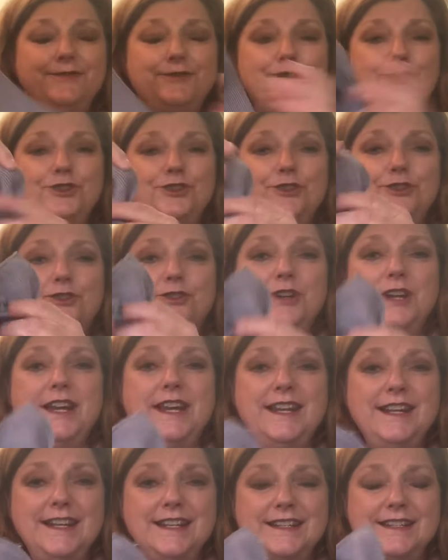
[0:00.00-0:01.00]
for sure.
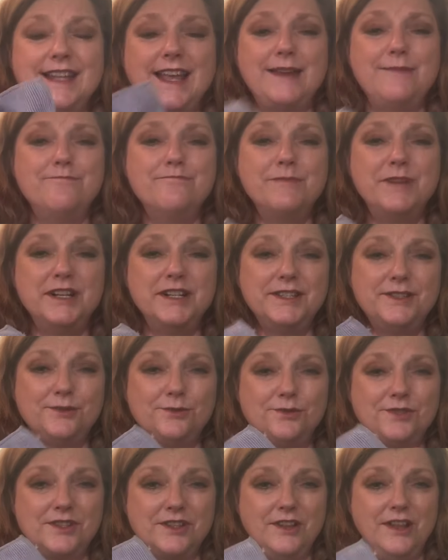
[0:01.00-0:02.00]
It is a
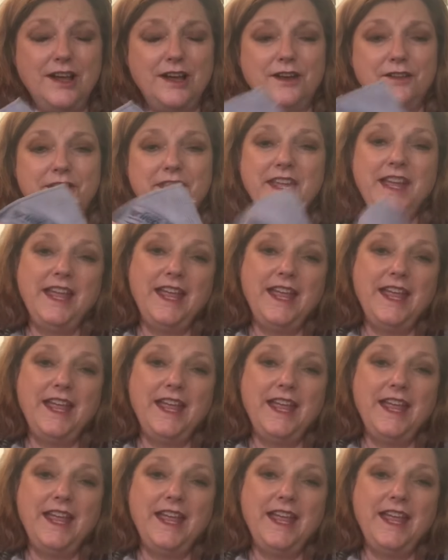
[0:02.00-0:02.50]
muscles cloth.